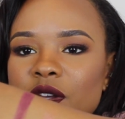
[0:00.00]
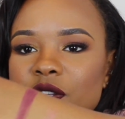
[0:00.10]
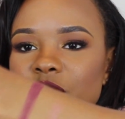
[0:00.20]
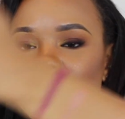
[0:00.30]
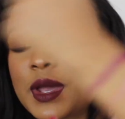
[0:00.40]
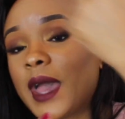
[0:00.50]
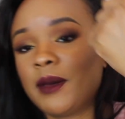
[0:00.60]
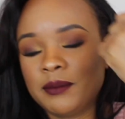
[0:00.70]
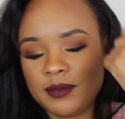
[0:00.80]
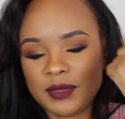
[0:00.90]
So yeah,
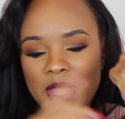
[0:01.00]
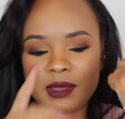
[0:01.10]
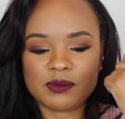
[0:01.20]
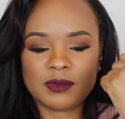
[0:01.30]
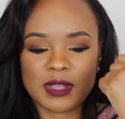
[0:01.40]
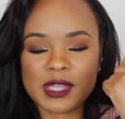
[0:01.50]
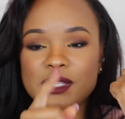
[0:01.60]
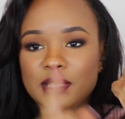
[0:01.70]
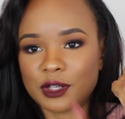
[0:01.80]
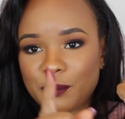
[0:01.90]
that is
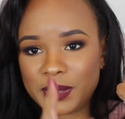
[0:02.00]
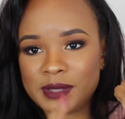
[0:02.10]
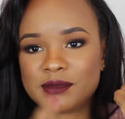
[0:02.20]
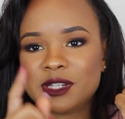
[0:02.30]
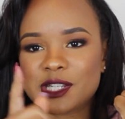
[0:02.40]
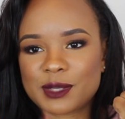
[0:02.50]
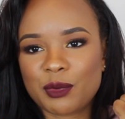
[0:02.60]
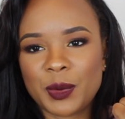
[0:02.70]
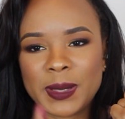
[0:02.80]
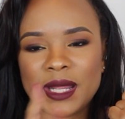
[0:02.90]
a little bit
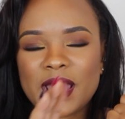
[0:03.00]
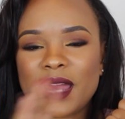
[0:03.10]
disappointing.